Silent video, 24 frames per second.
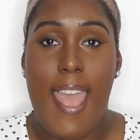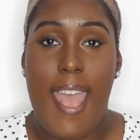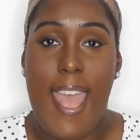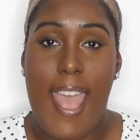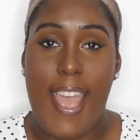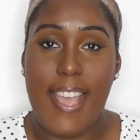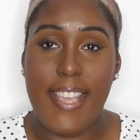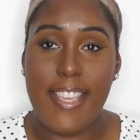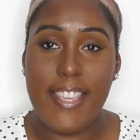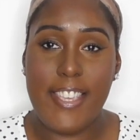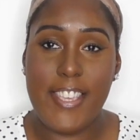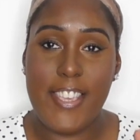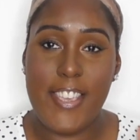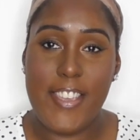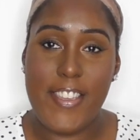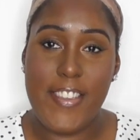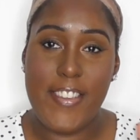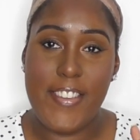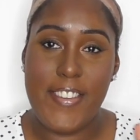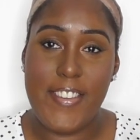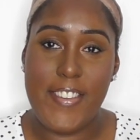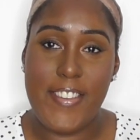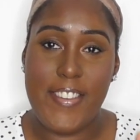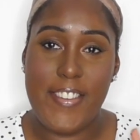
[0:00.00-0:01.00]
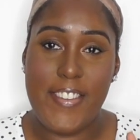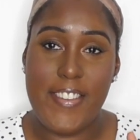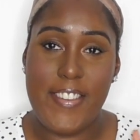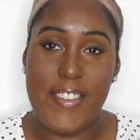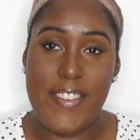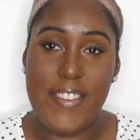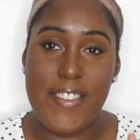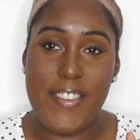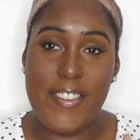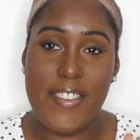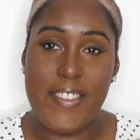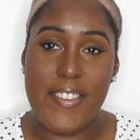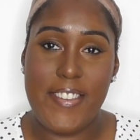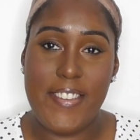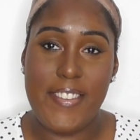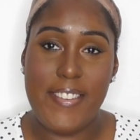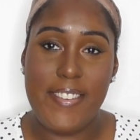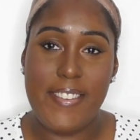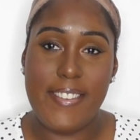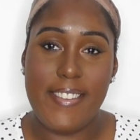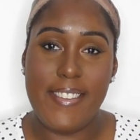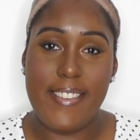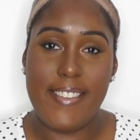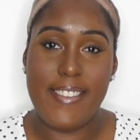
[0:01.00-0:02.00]
Thank
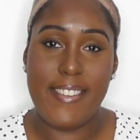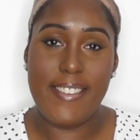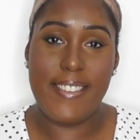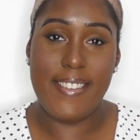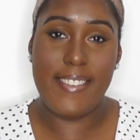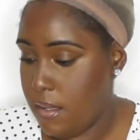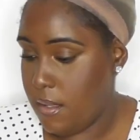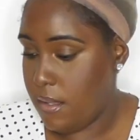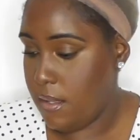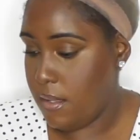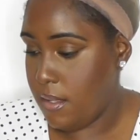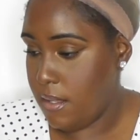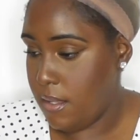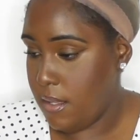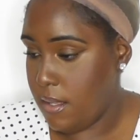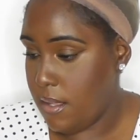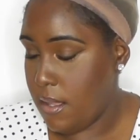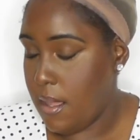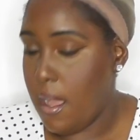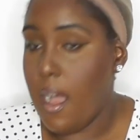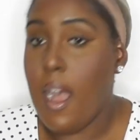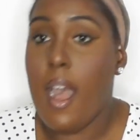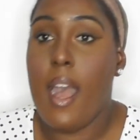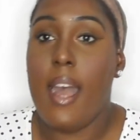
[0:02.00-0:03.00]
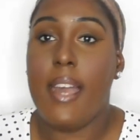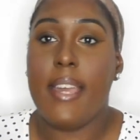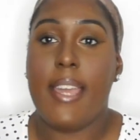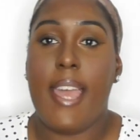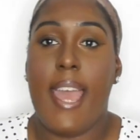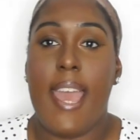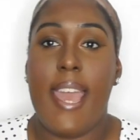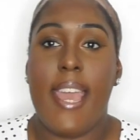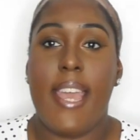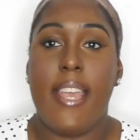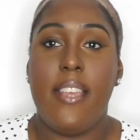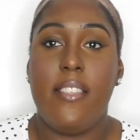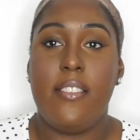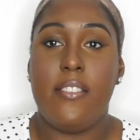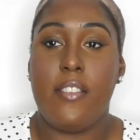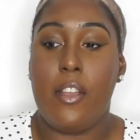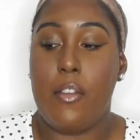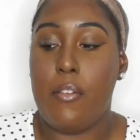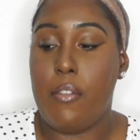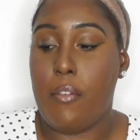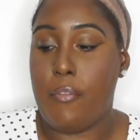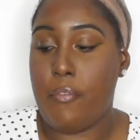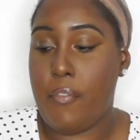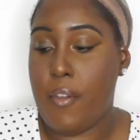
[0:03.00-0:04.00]
you. Okay,
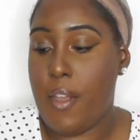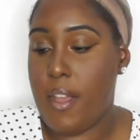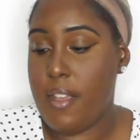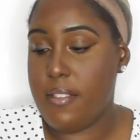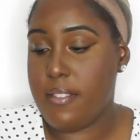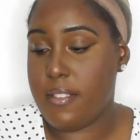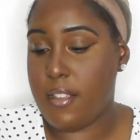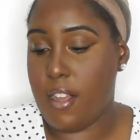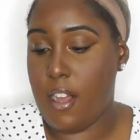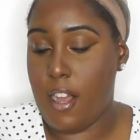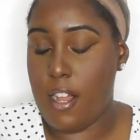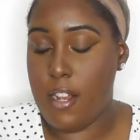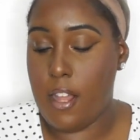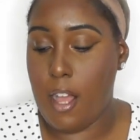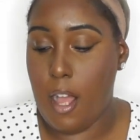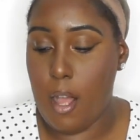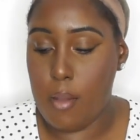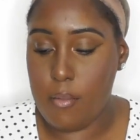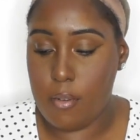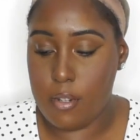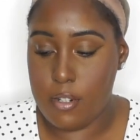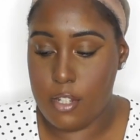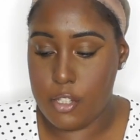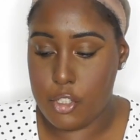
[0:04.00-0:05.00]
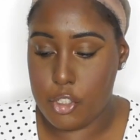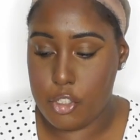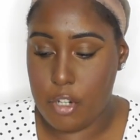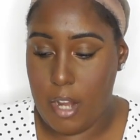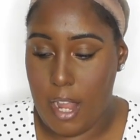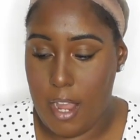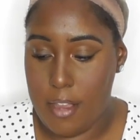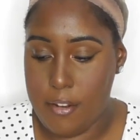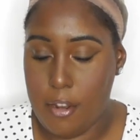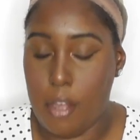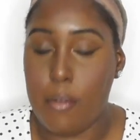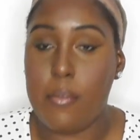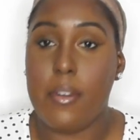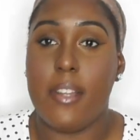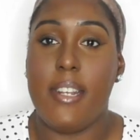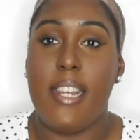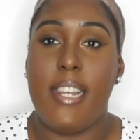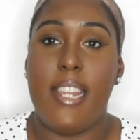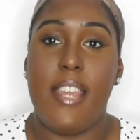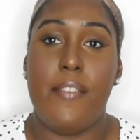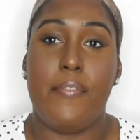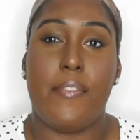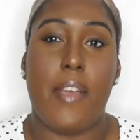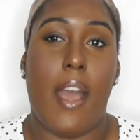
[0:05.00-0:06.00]
so the first colour I'm going to try, and I'm going to
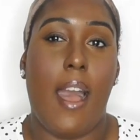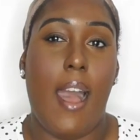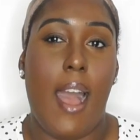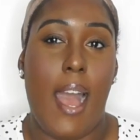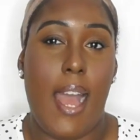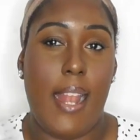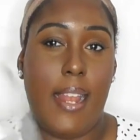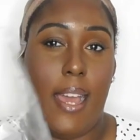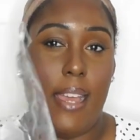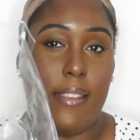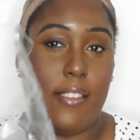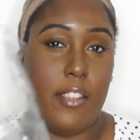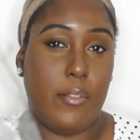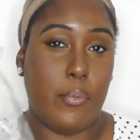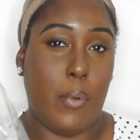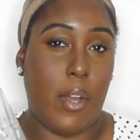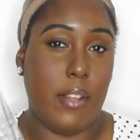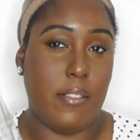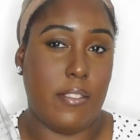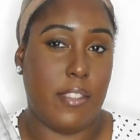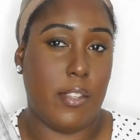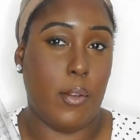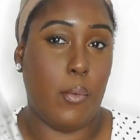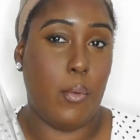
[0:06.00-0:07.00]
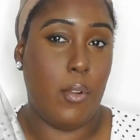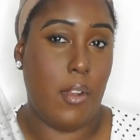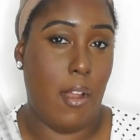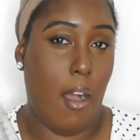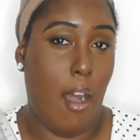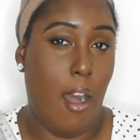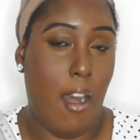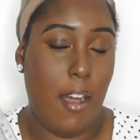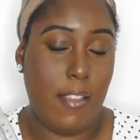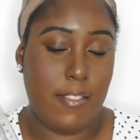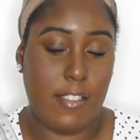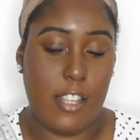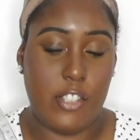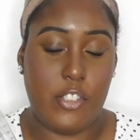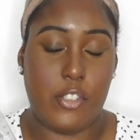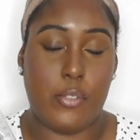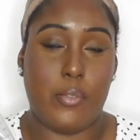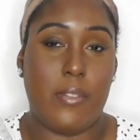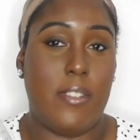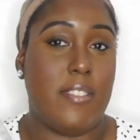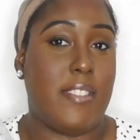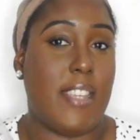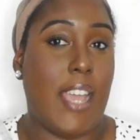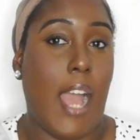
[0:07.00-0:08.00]
leave the highlighted one till last. I
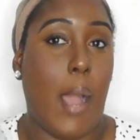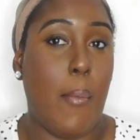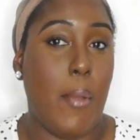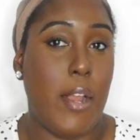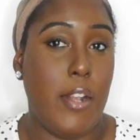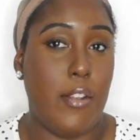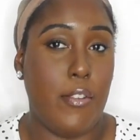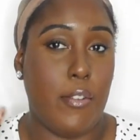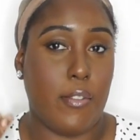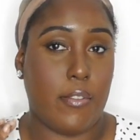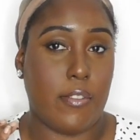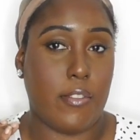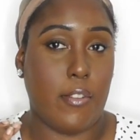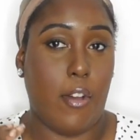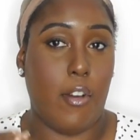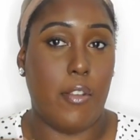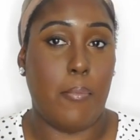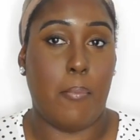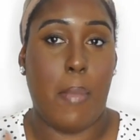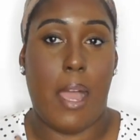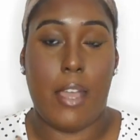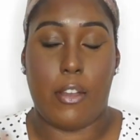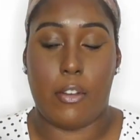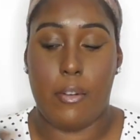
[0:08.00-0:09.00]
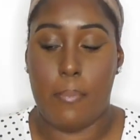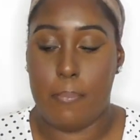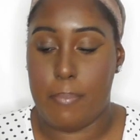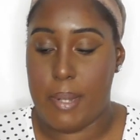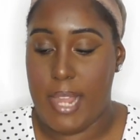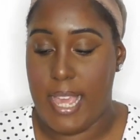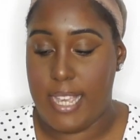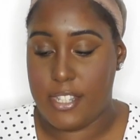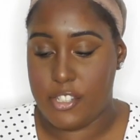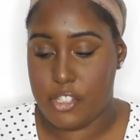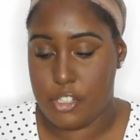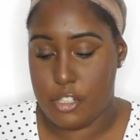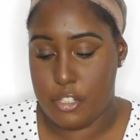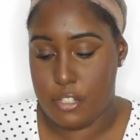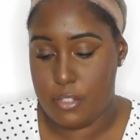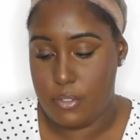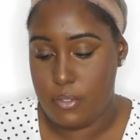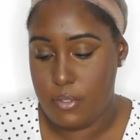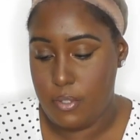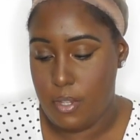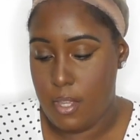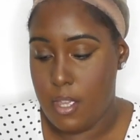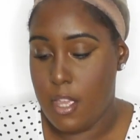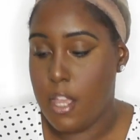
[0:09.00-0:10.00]
just want to see how it looks on my
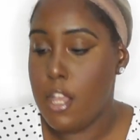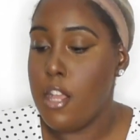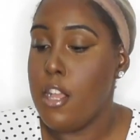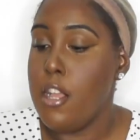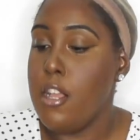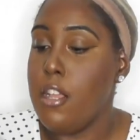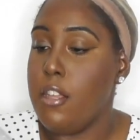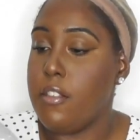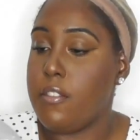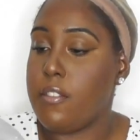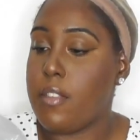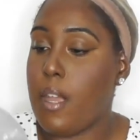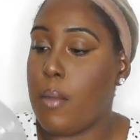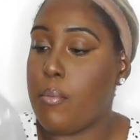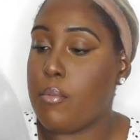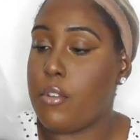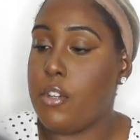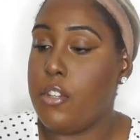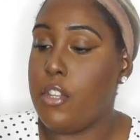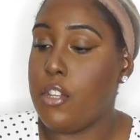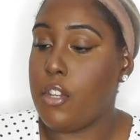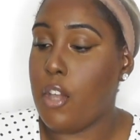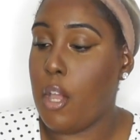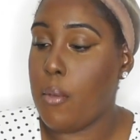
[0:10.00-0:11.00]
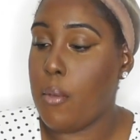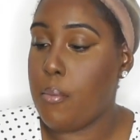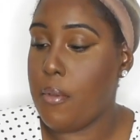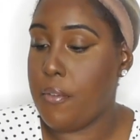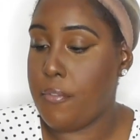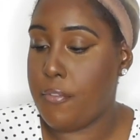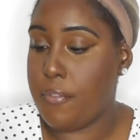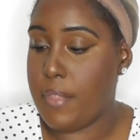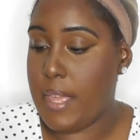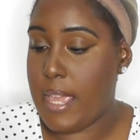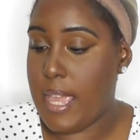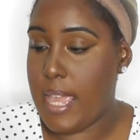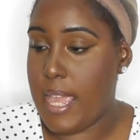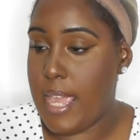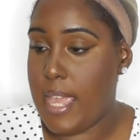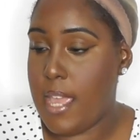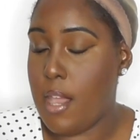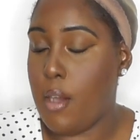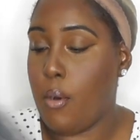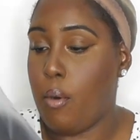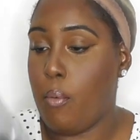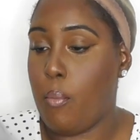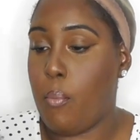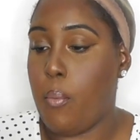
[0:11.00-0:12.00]
complexion. So I'm going to go with the
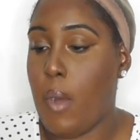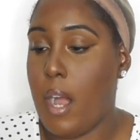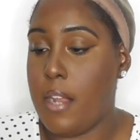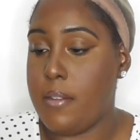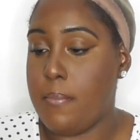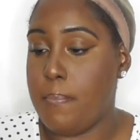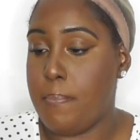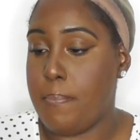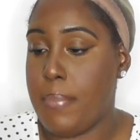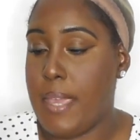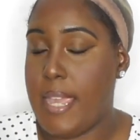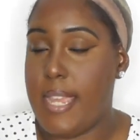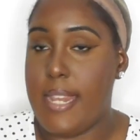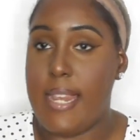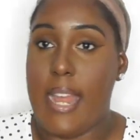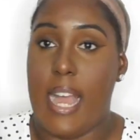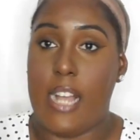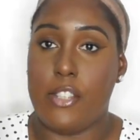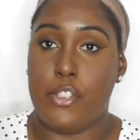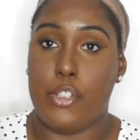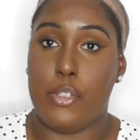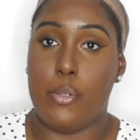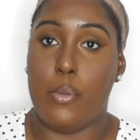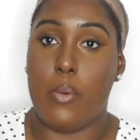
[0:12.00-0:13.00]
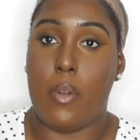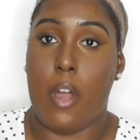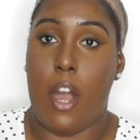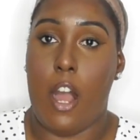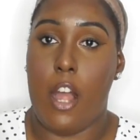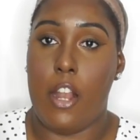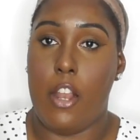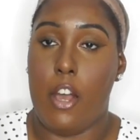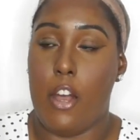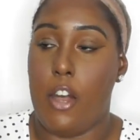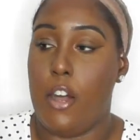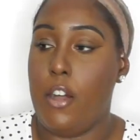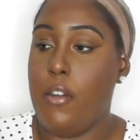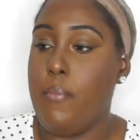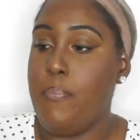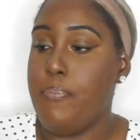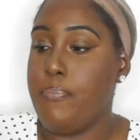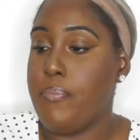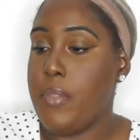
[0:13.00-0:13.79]
1B natural colour.